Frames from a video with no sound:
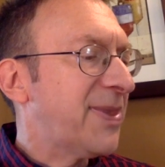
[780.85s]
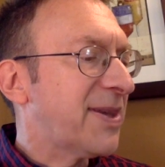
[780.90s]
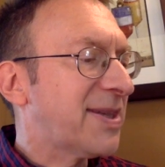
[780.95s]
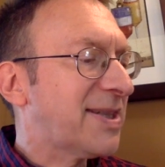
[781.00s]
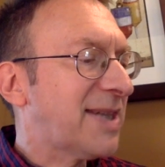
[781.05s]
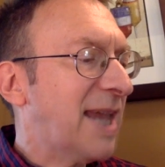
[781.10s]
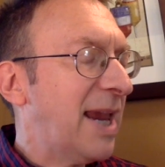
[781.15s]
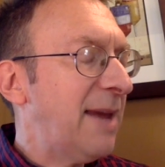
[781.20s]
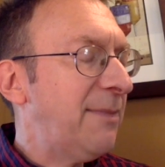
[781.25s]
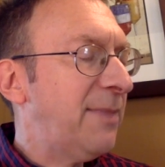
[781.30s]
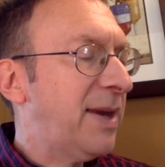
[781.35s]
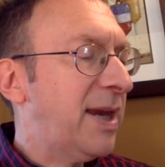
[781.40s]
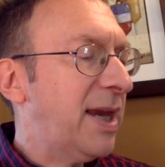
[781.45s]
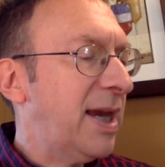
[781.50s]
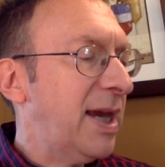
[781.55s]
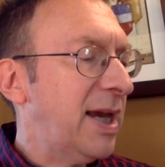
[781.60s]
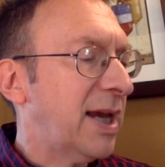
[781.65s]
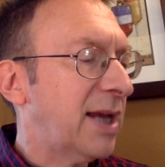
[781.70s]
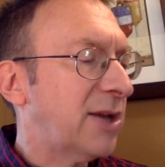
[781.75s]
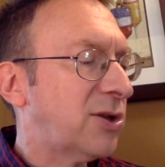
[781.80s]
the same
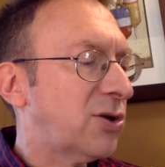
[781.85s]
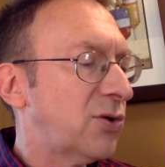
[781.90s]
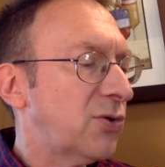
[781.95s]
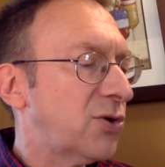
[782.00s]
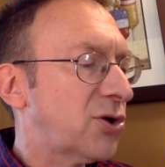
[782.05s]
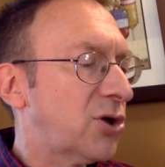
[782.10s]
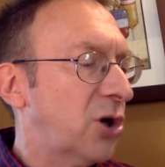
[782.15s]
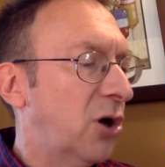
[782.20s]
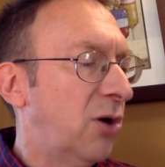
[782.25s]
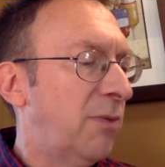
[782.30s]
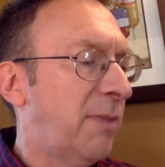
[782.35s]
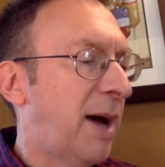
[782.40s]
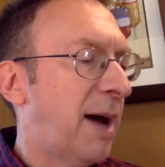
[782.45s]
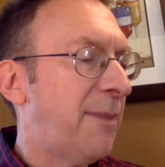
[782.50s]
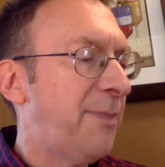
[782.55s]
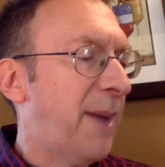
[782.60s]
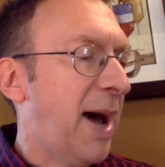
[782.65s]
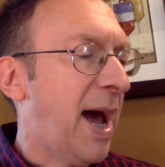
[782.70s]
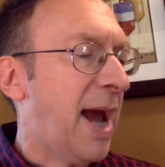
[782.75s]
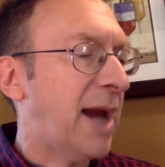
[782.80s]
kids who stole my
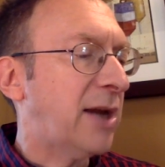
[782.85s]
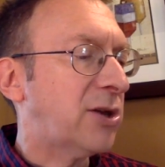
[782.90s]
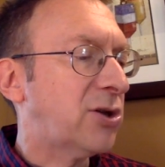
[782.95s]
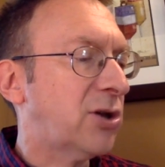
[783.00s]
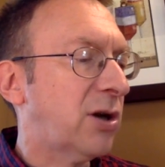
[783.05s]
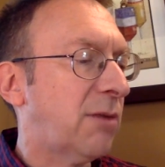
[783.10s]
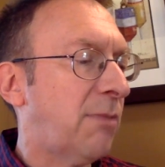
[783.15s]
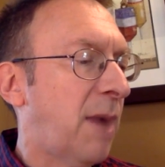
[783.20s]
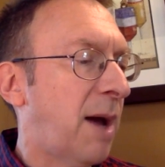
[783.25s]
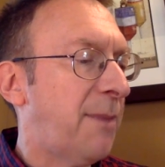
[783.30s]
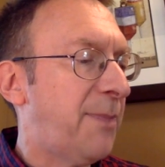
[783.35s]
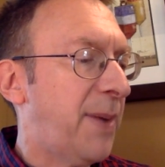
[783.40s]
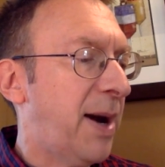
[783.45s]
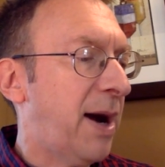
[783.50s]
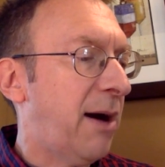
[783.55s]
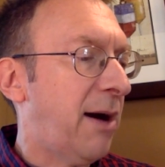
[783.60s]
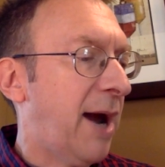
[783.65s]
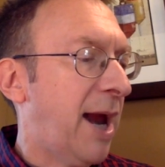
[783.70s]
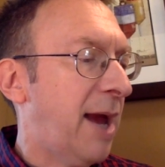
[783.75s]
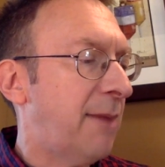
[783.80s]
bike took my
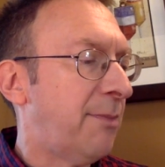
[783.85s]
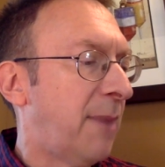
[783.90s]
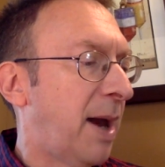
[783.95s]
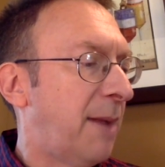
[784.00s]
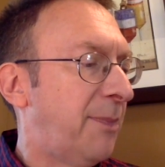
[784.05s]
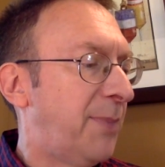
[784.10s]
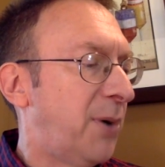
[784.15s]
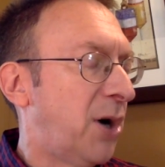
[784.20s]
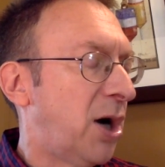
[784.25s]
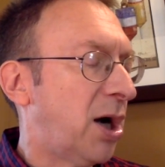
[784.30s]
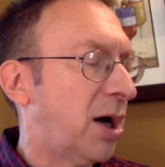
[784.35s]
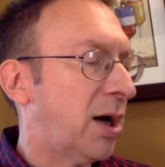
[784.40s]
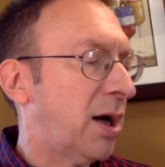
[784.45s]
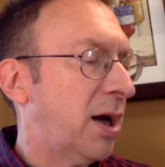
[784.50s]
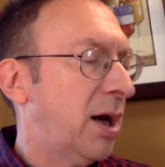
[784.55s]
bear and my book.